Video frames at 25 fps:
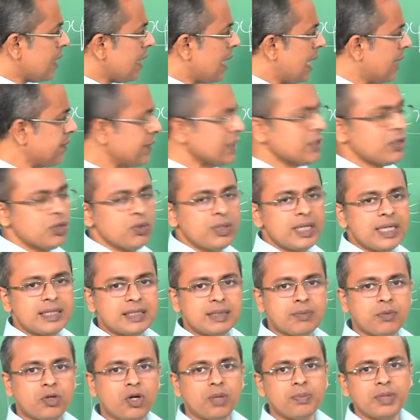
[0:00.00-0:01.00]
I have just looked at
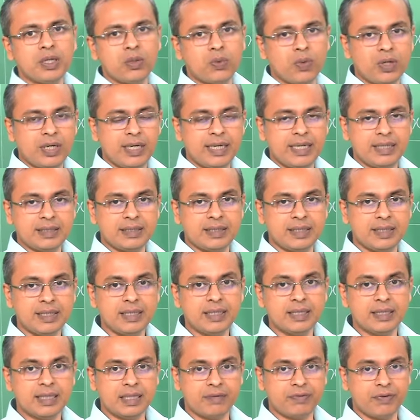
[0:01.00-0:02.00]
some common quantities
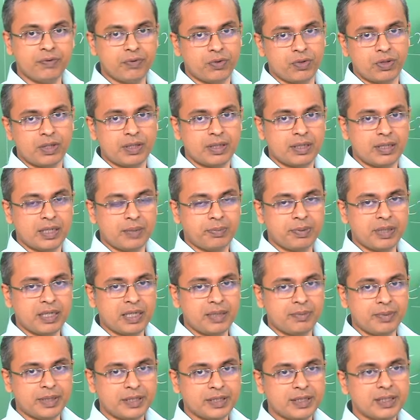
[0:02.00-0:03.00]
here that we would
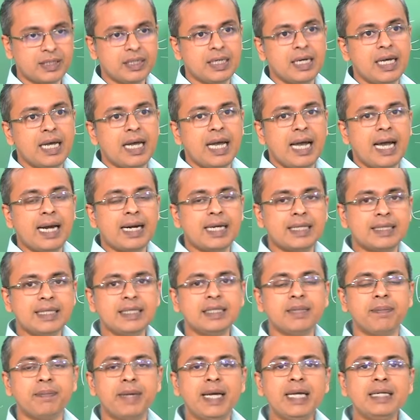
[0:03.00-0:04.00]
typically measure, and I
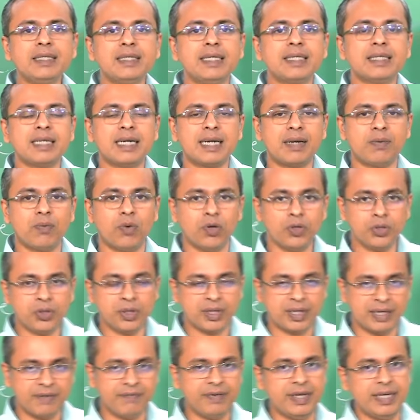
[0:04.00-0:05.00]
think the main thing that I want to
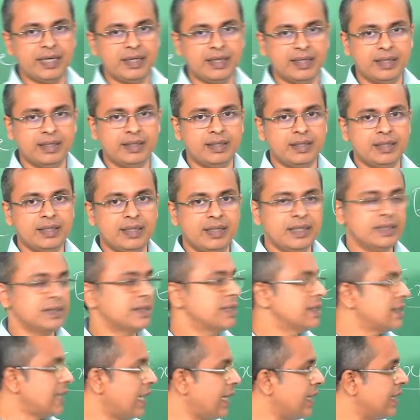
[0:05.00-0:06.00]
convey is
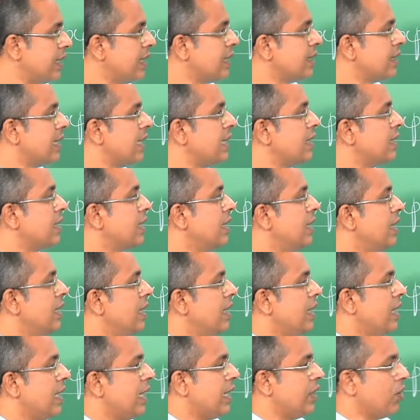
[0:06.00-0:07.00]
this idea that
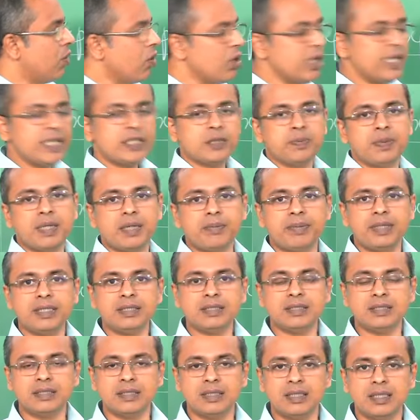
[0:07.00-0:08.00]
in all
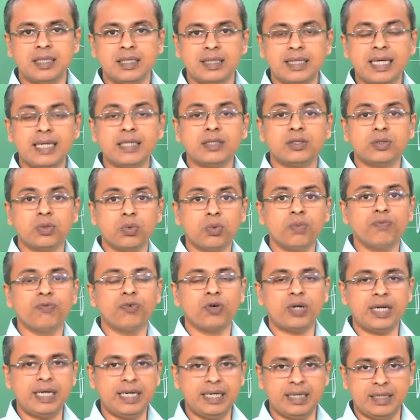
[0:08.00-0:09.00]
experiments there is room
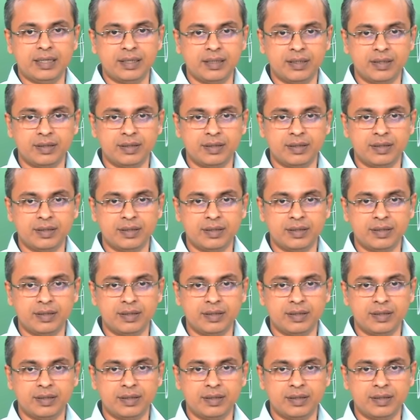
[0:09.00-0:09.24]
for error,